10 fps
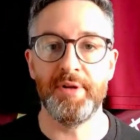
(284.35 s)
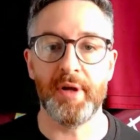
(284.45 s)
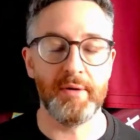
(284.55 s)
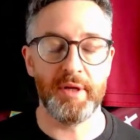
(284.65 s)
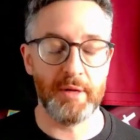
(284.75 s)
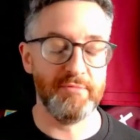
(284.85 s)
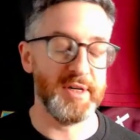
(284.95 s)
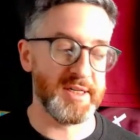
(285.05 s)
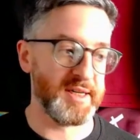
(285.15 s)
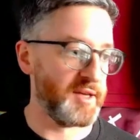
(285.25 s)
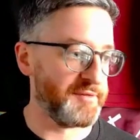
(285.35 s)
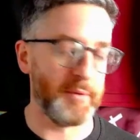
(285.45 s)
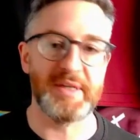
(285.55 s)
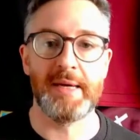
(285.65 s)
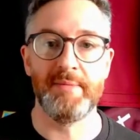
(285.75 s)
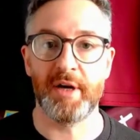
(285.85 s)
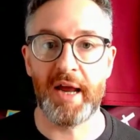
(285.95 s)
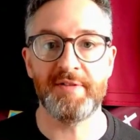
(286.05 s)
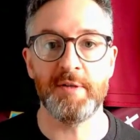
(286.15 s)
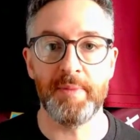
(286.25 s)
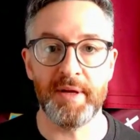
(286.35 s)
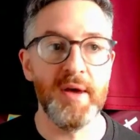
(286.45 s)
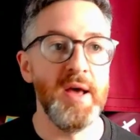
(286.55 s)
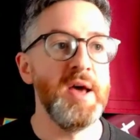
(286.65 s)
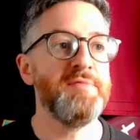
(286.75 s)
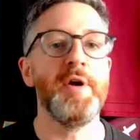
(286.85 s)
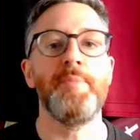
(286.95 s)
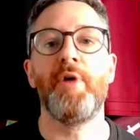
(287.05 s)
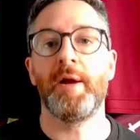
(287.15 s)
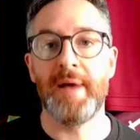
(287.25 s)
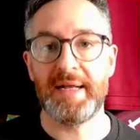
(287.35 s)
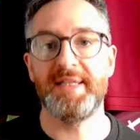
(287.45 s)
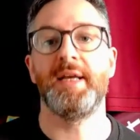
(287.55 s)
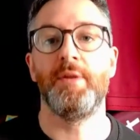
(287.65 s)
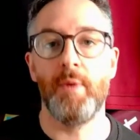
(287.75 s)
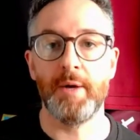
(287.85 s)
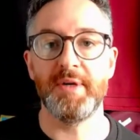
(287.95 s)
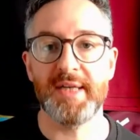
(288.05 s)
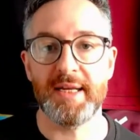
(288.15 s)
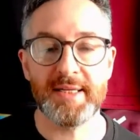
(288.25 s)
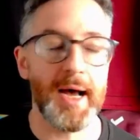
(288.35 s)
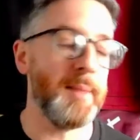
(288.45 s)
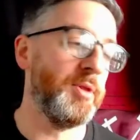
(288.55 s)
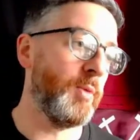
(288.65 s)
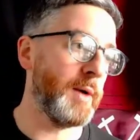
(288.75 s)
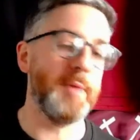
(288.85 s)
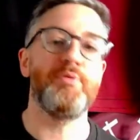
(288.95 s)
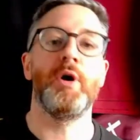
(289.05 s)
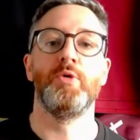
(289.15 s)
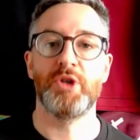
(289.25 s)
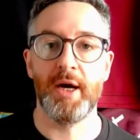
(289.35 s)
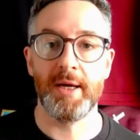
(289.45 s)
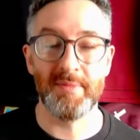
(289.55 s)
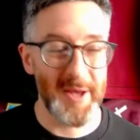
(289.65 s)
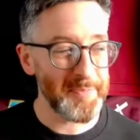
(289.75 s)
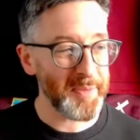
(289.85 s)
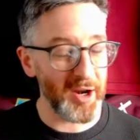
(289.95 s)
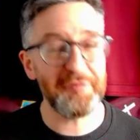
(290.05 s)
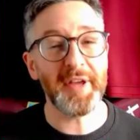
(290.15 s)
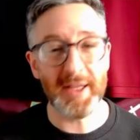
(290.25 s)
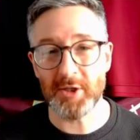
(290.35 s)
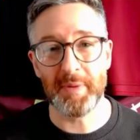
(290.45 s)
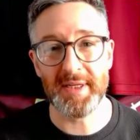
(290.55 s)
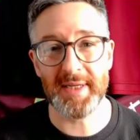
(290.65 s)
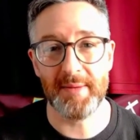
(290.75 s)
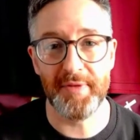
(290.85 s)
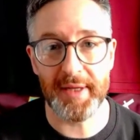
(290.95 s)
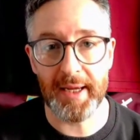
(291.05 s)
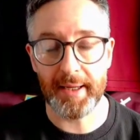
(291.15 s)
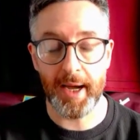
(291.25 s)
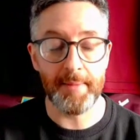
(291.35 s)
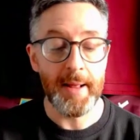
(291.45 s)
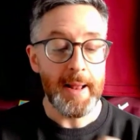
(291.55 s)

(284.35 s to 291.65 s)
You don't, you don't really see. You think West Ham are going to have to be very pragmatic the way we set up and the way we approach games, and I think this will be the same for the Ghent game.